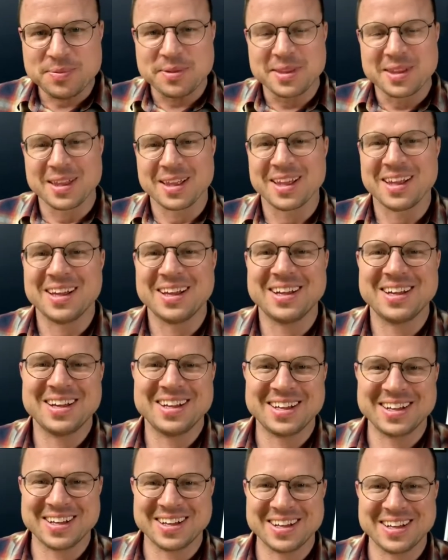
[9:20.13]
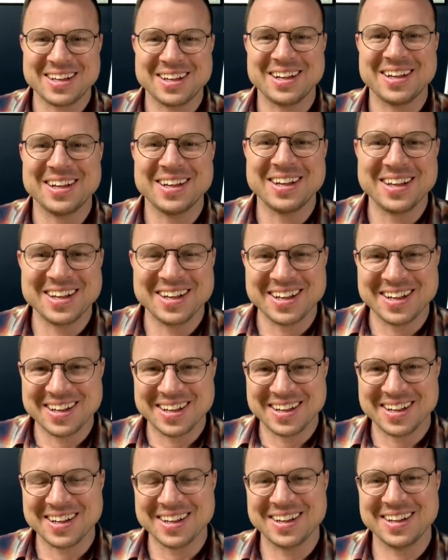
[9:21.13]

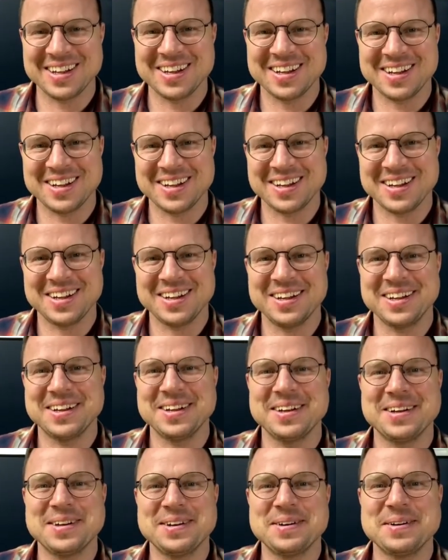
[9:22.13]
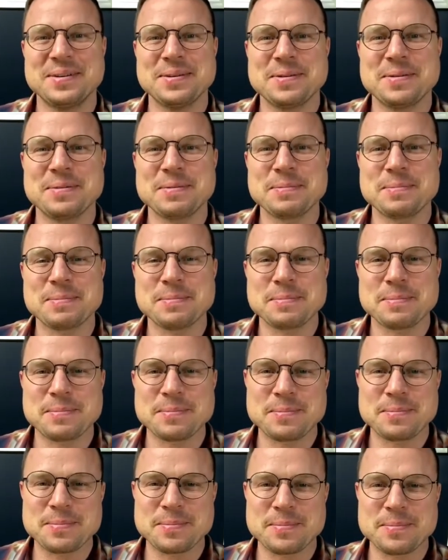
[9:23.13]

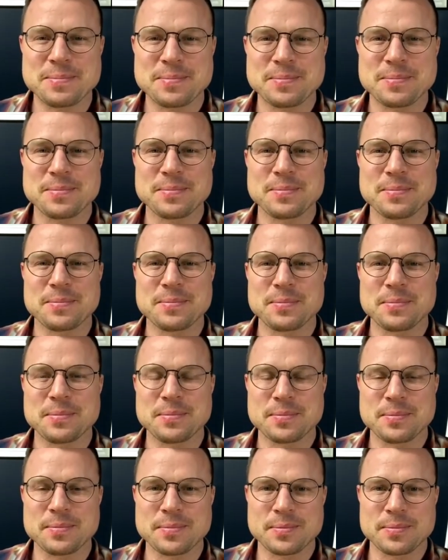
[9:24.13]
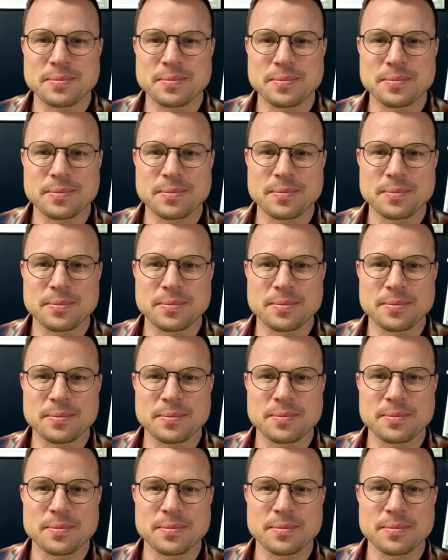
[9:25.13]

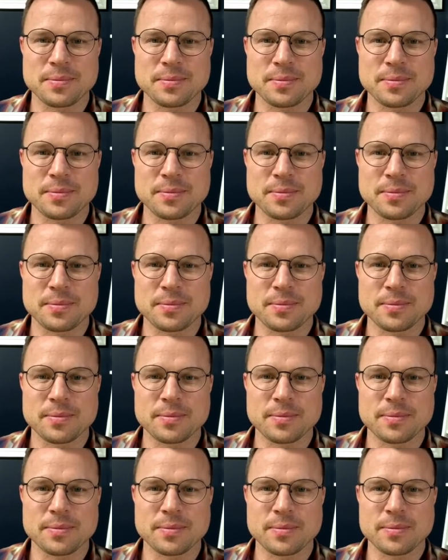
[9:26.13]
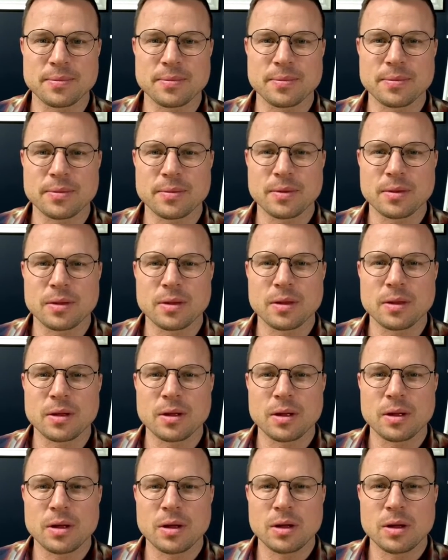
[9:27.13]
[no speech]